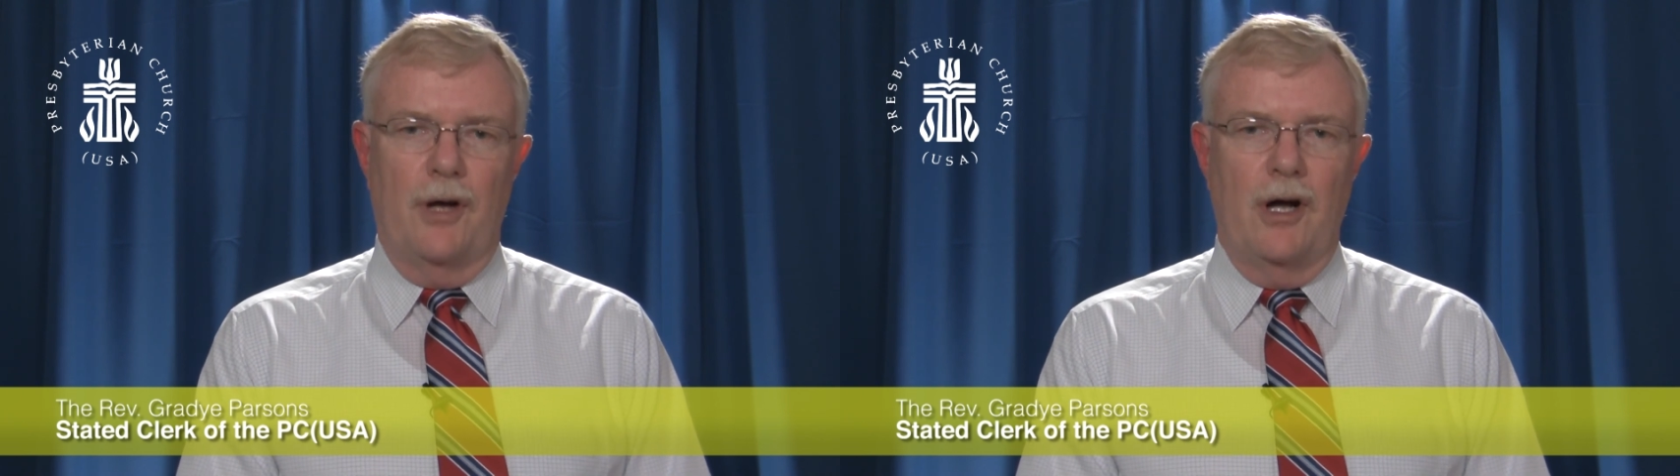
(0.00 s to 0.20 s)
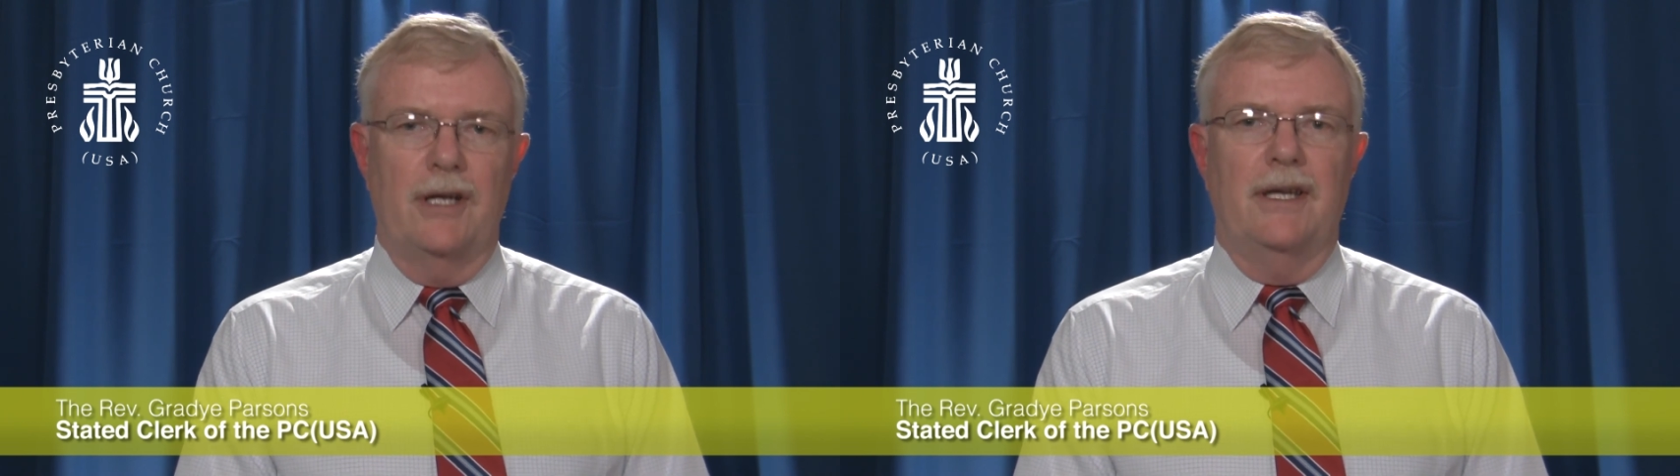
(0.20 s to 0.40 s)

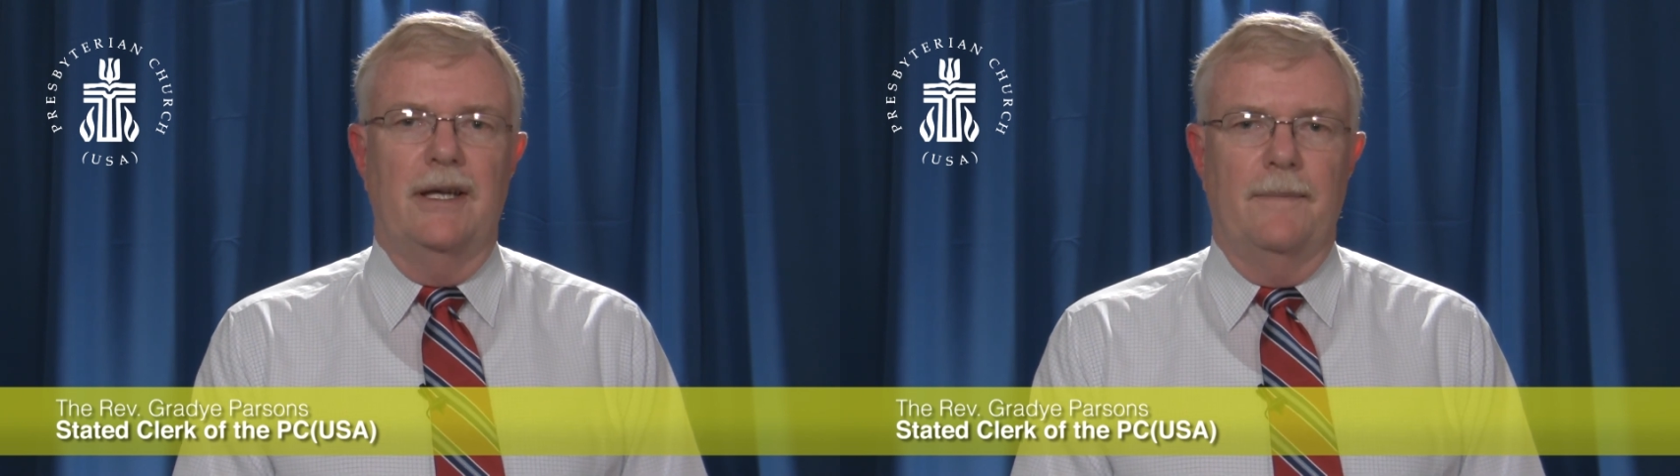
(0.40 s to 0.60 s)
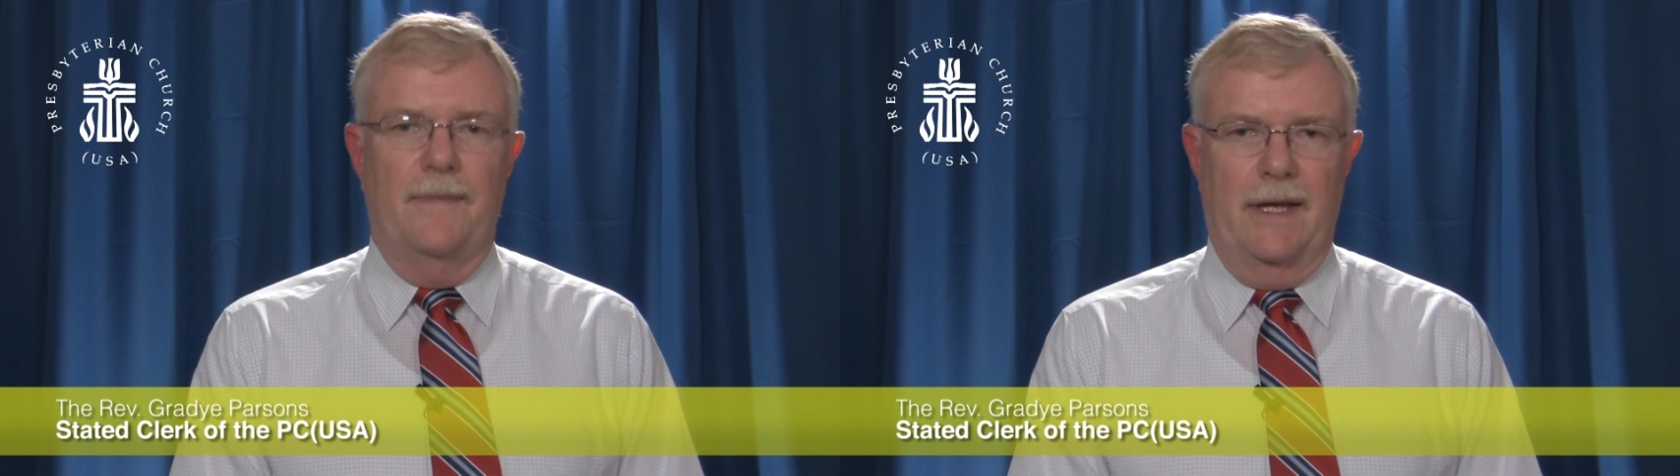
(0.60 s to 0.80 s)
talk
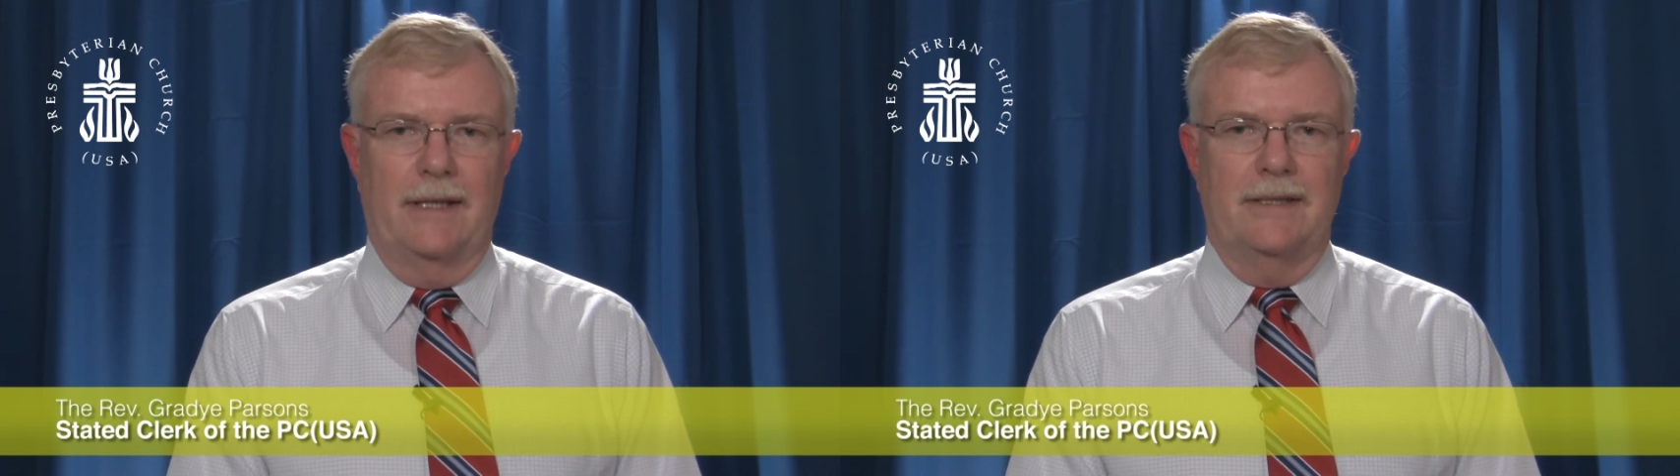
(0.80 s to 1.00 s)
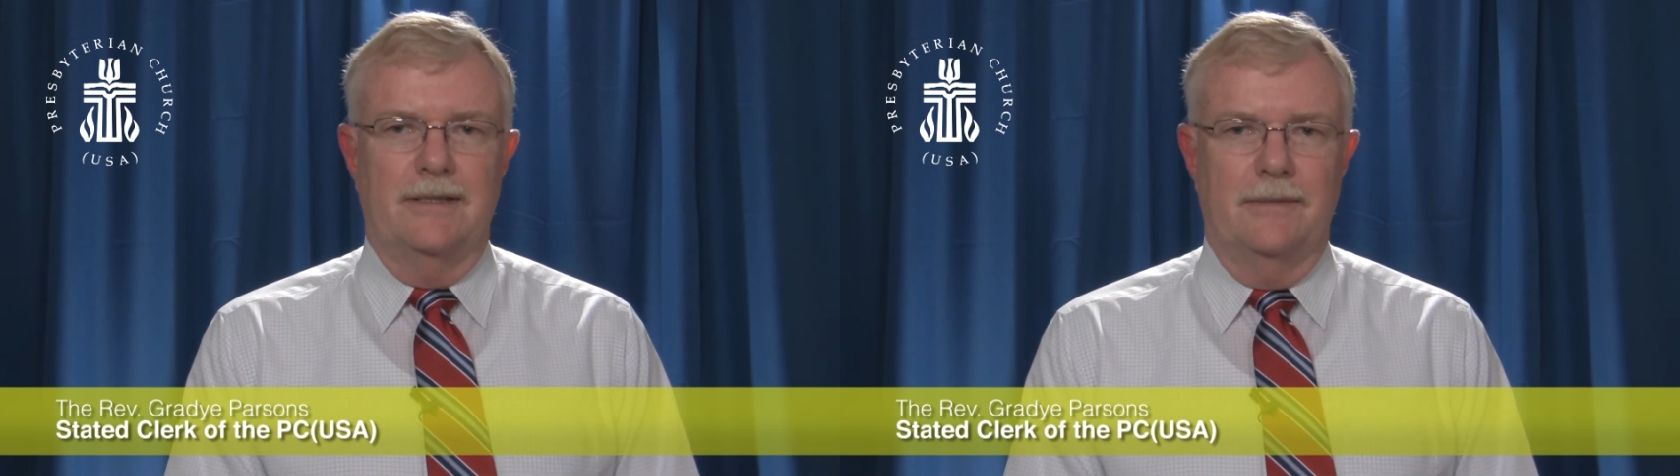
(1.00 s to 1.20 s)
again.
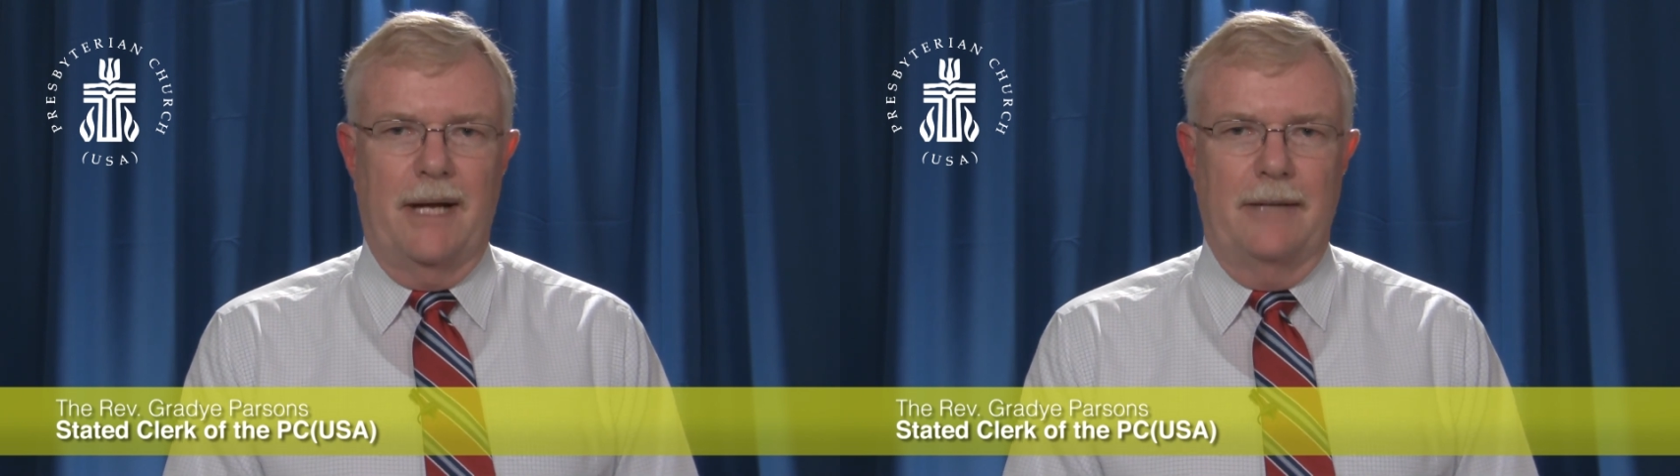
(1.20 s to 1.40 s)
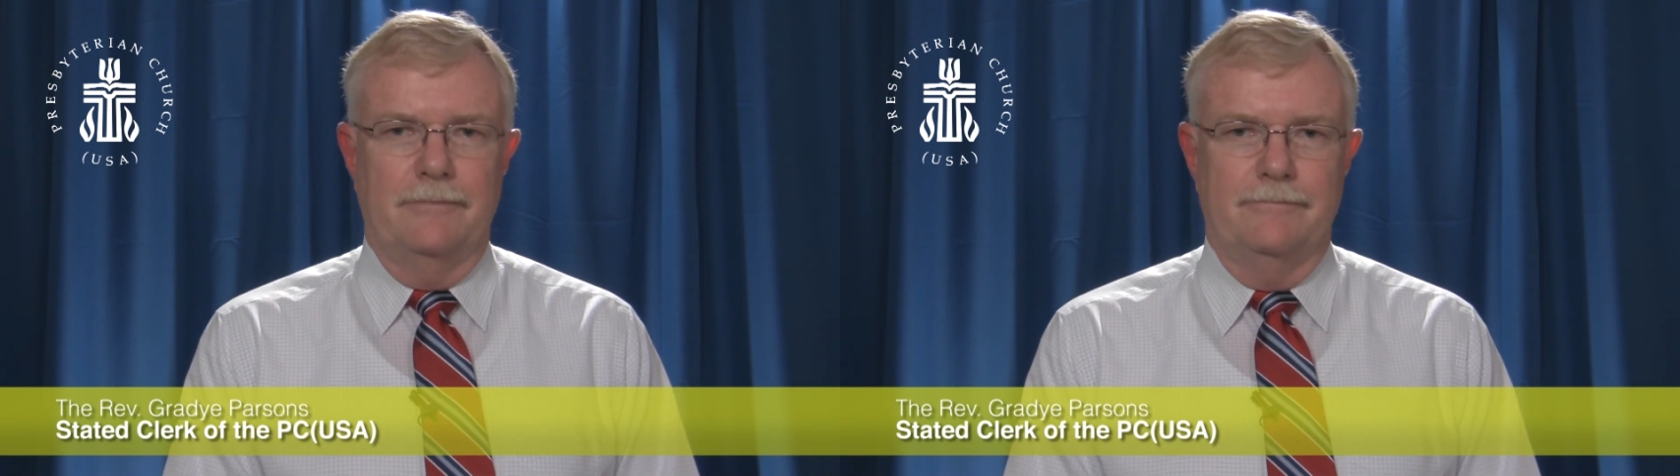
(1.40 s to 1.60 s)
Thanks. Bye.